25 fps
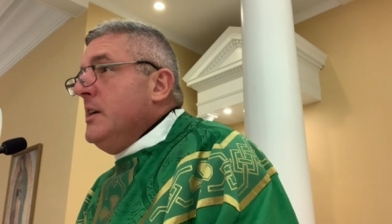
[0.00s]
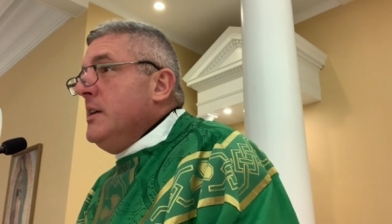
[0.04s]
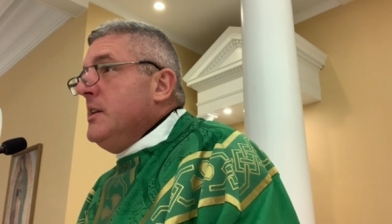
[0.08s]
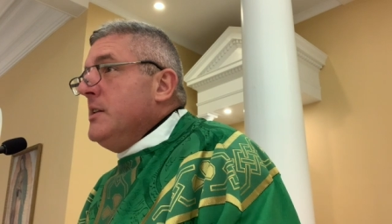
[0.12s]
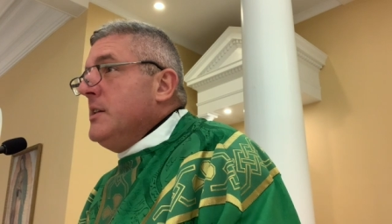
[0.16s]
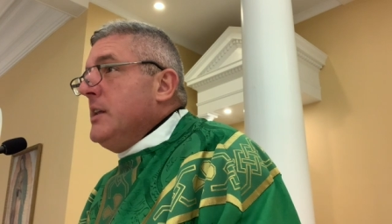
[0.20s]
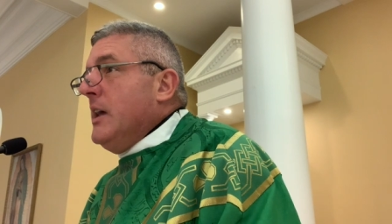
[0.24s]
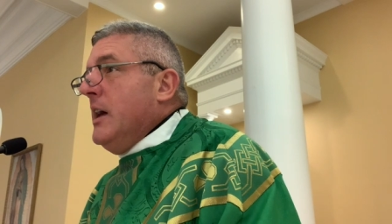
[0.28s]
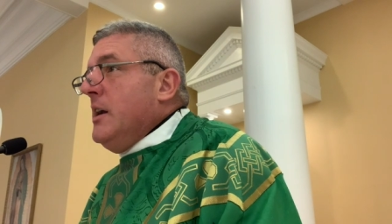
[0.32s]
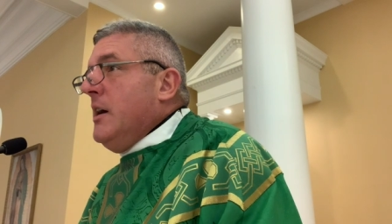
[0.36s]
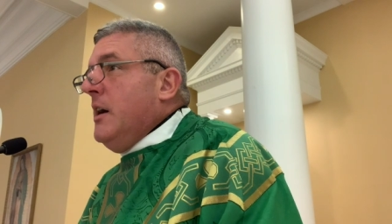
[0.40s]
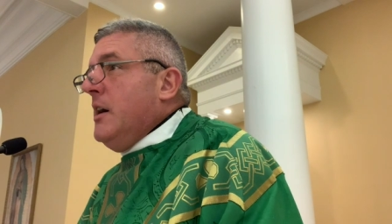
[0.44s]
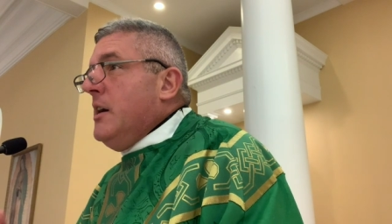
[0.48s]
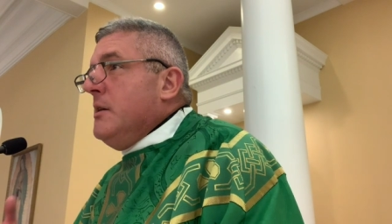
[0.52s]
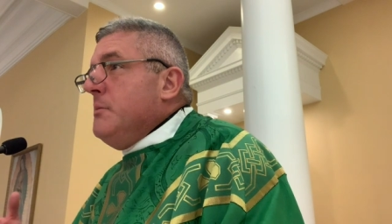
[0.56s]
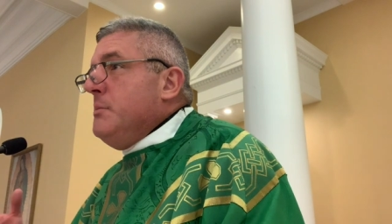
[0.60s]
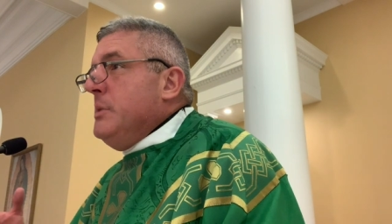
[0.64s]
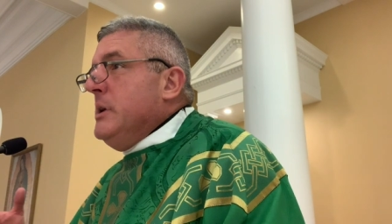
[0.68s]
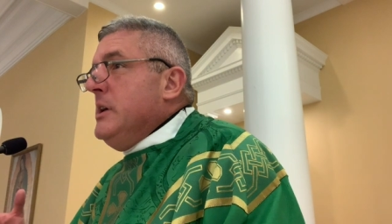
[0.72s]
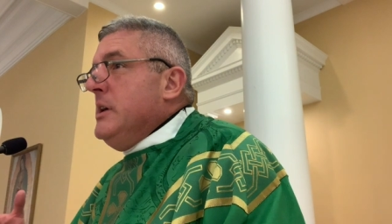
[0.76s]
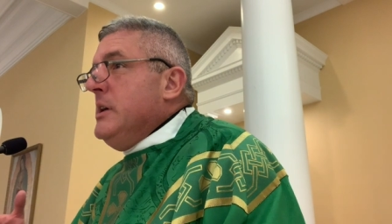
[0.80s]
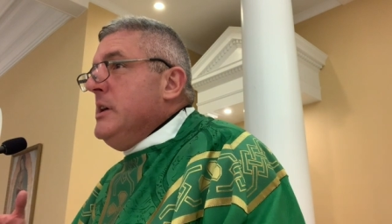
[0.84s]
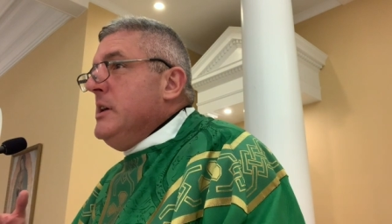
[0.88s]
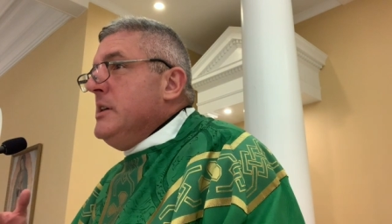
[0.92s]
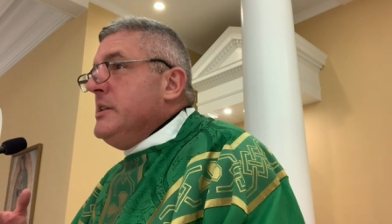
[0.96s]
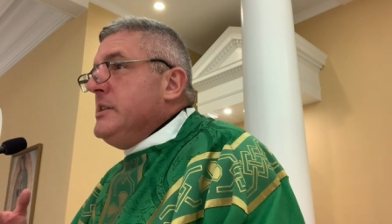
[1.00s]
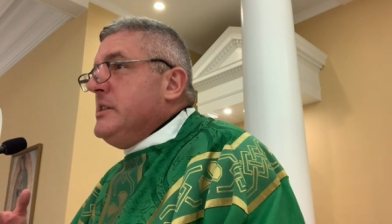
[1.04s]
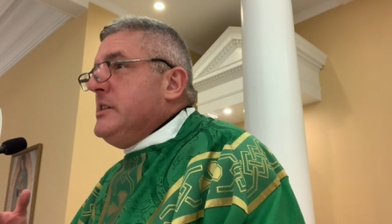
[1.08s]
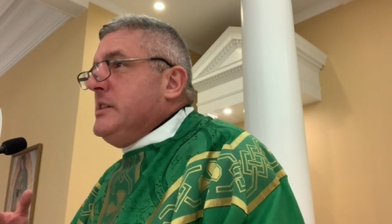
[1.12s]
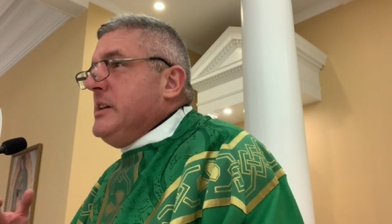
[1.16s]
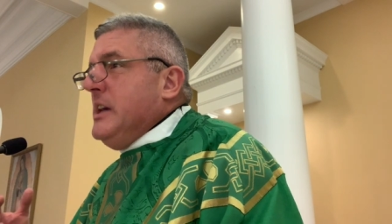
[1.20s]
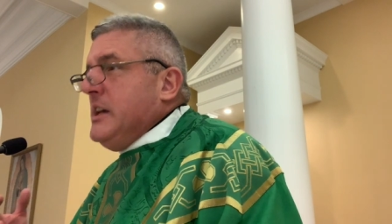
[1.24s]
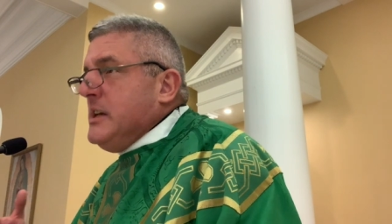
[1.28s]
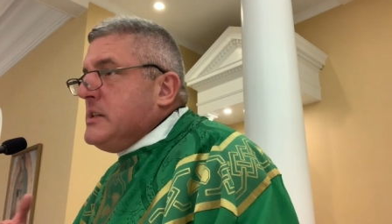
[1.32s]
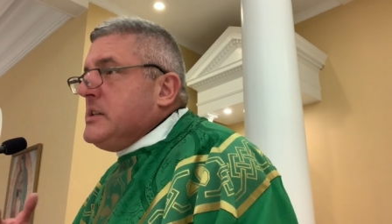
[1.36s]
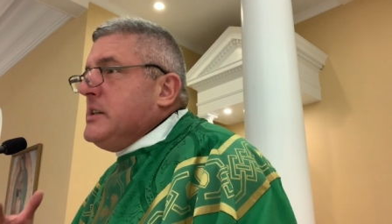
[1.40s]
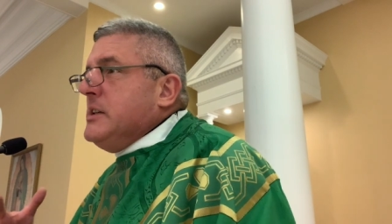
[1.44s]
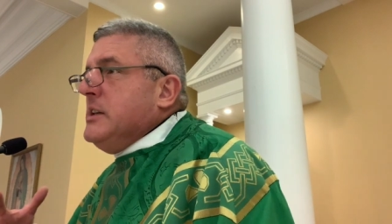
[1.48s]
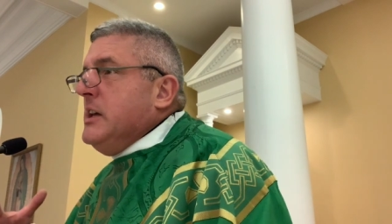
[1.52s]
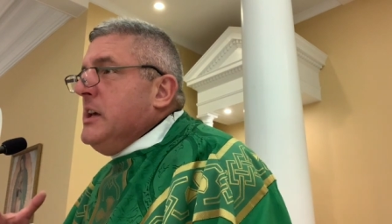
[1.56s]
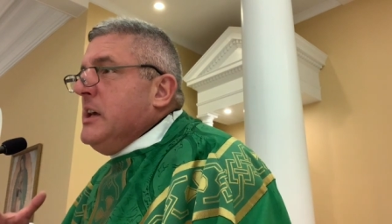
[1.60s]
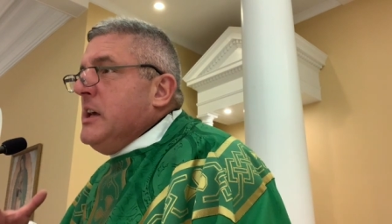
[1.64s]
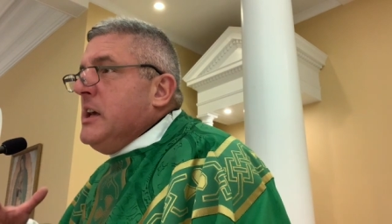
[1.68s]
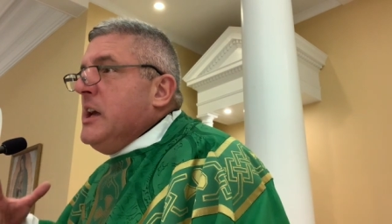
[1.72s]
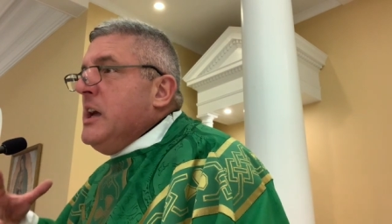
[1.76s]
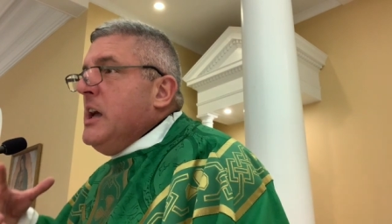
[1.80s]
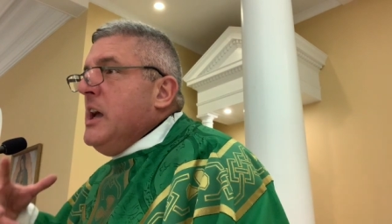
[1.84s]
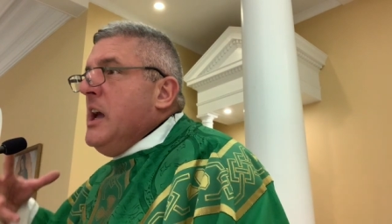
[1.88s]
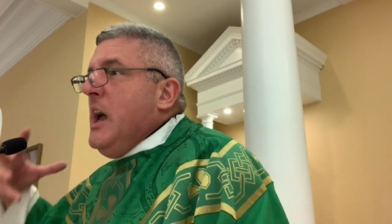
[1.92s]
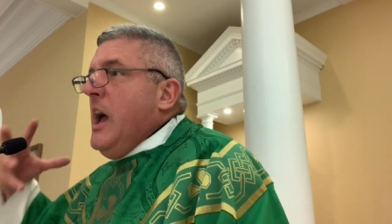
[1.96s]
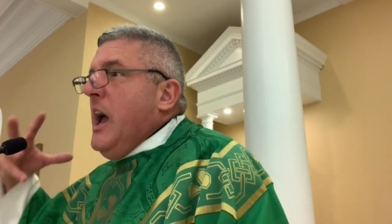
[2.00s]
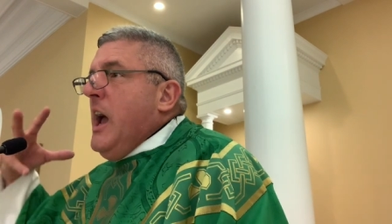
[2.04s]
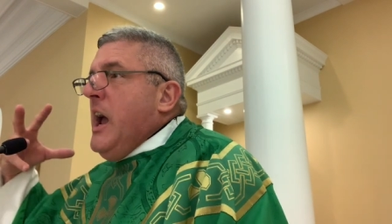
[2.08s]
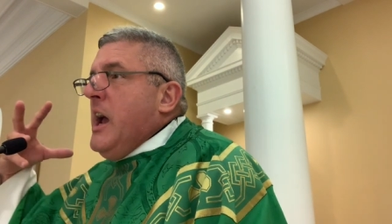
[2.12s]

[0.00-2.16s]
That ought to be sizzling